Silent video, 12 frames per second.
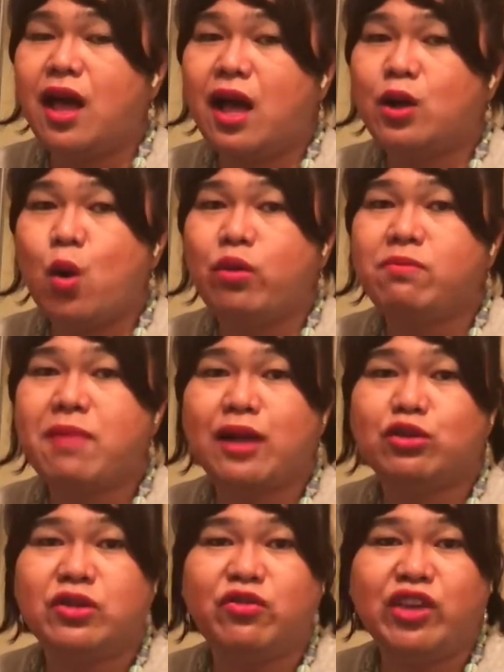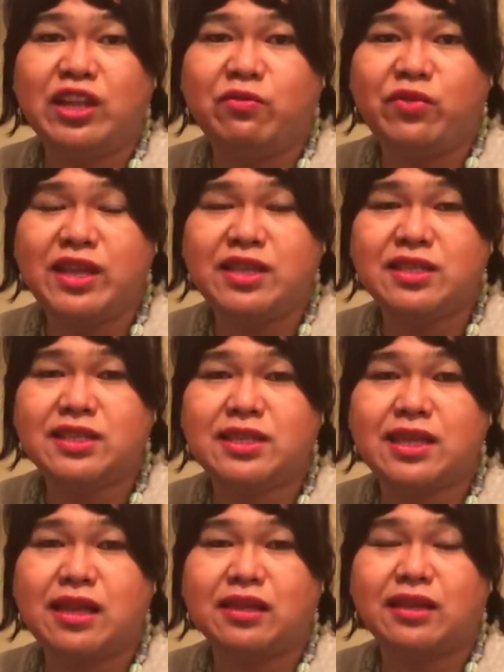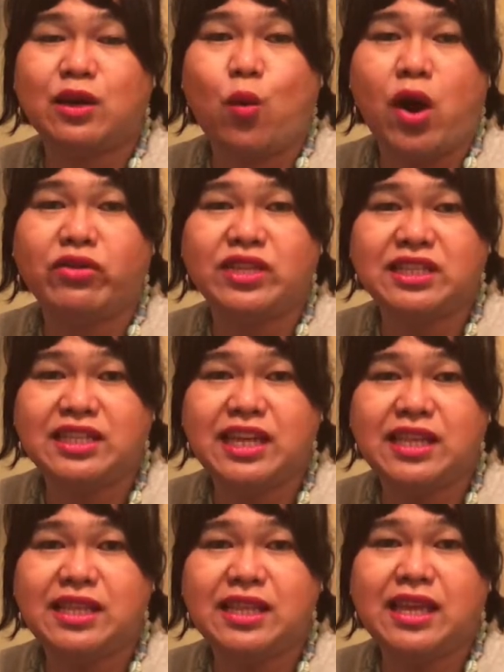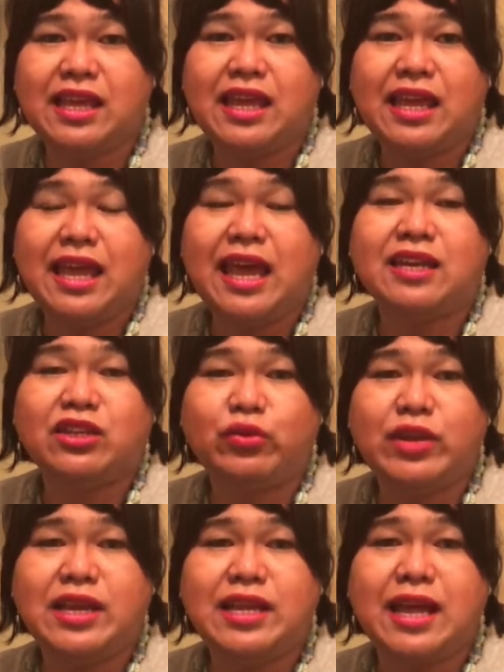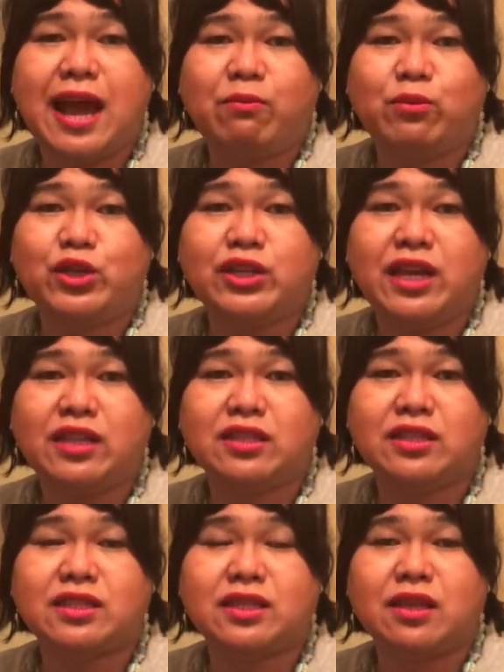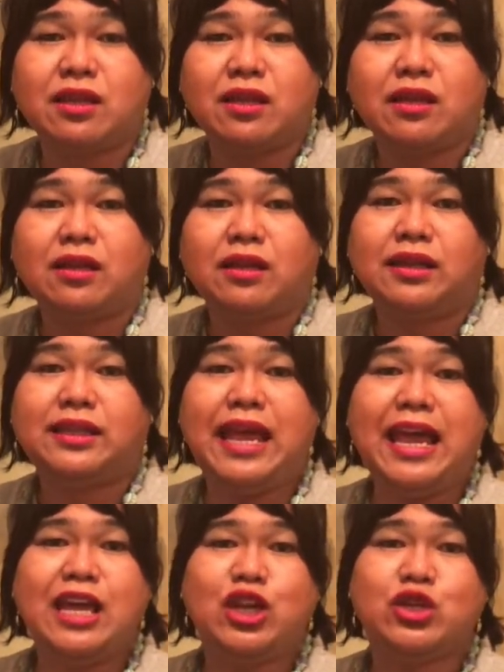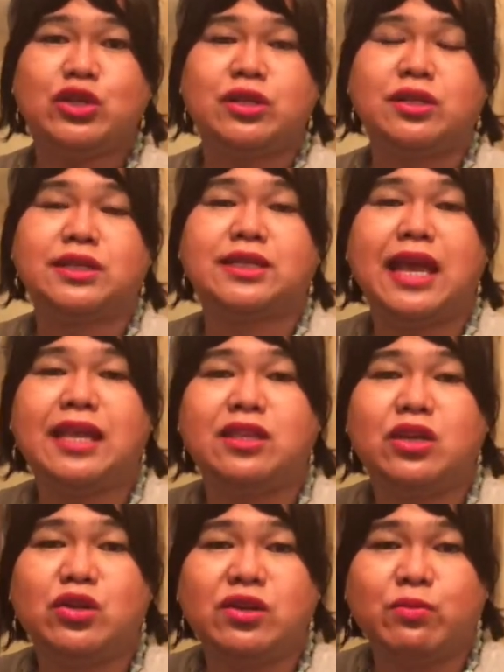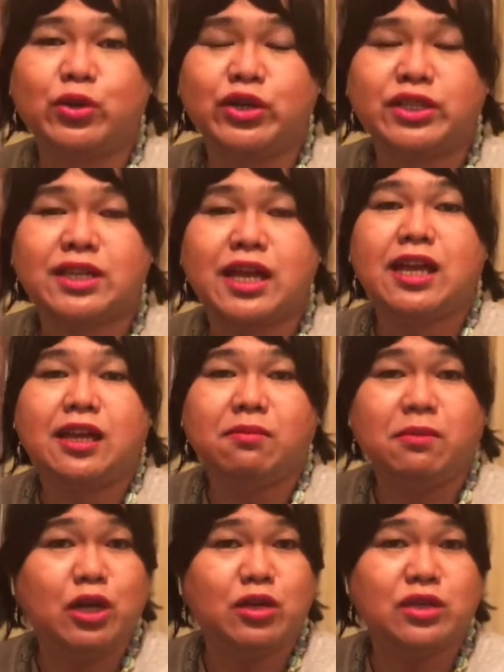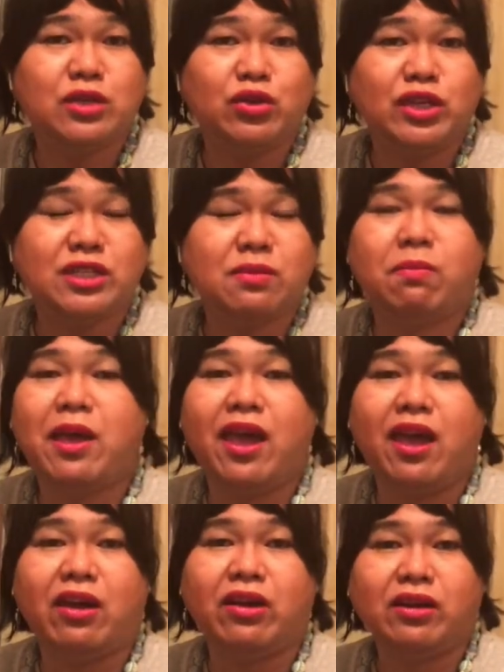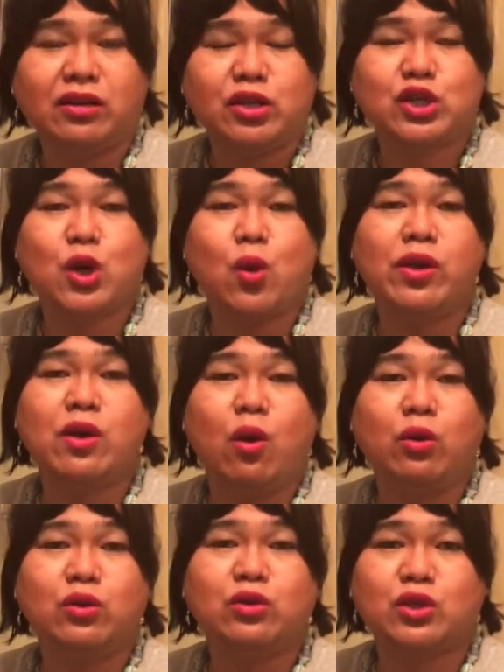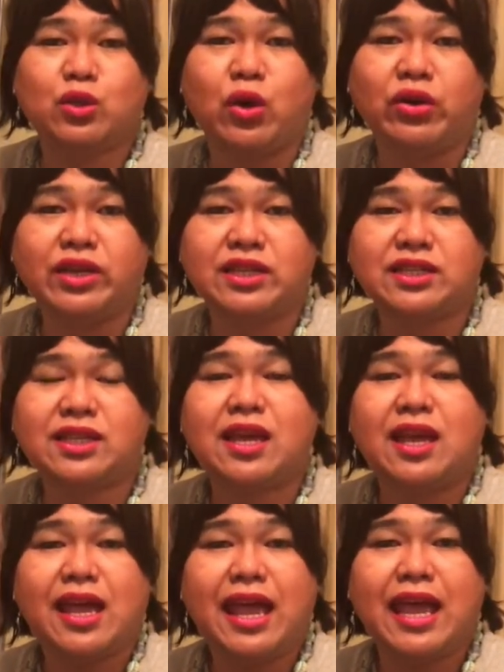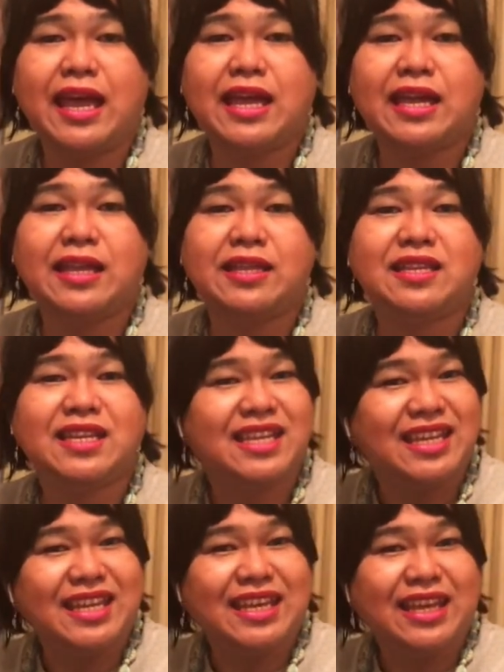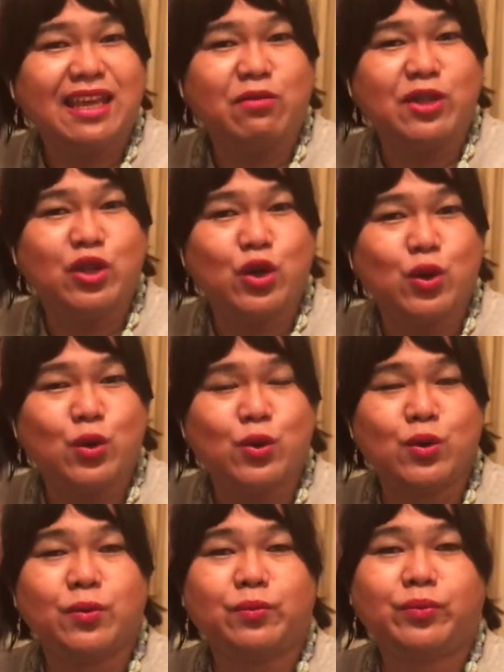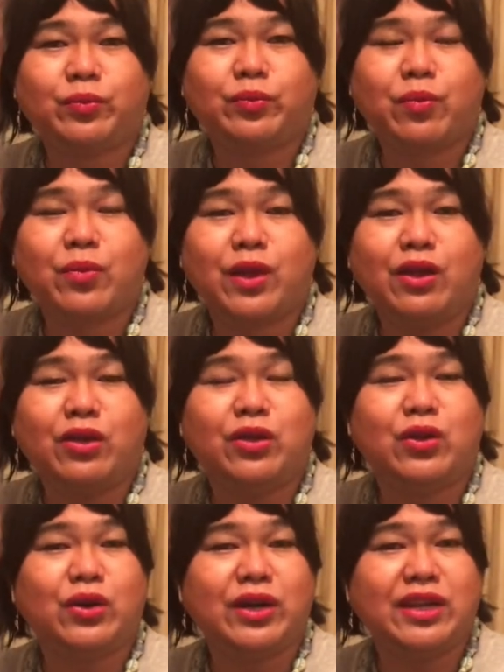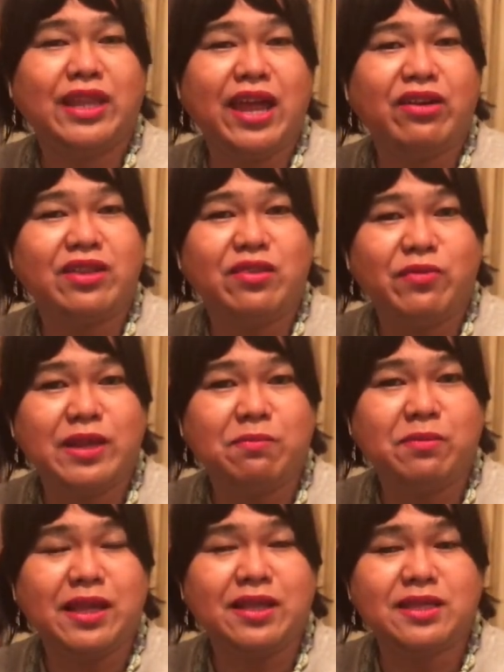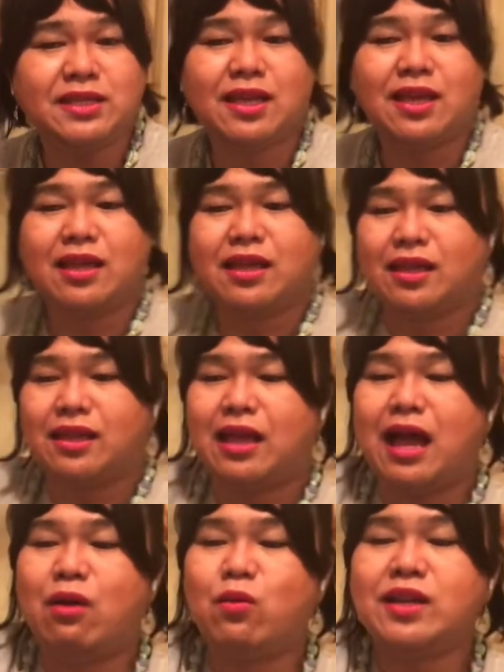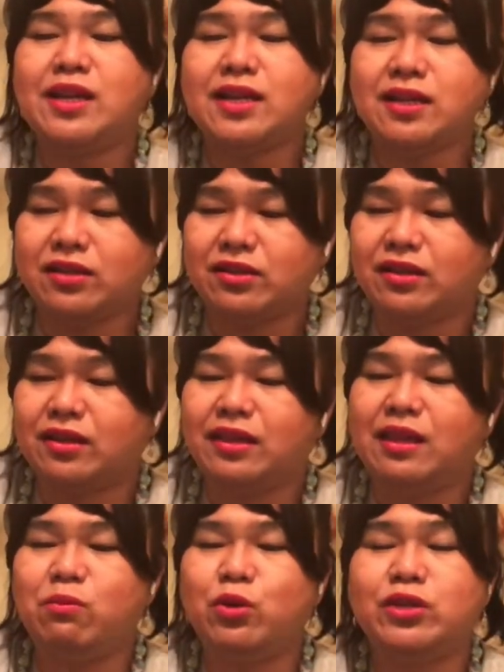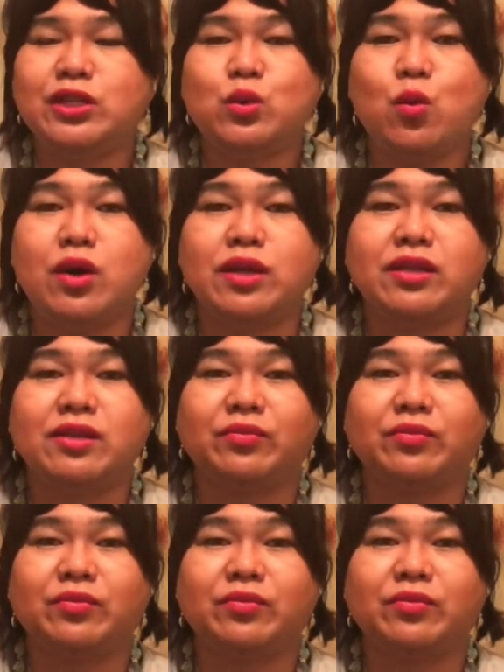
going back to the Philippines, the quarantine, and it really appreciates the angels and the universe because you're just fair showing all those stories. And even though you're there in the Philippines, I wanna give you this one.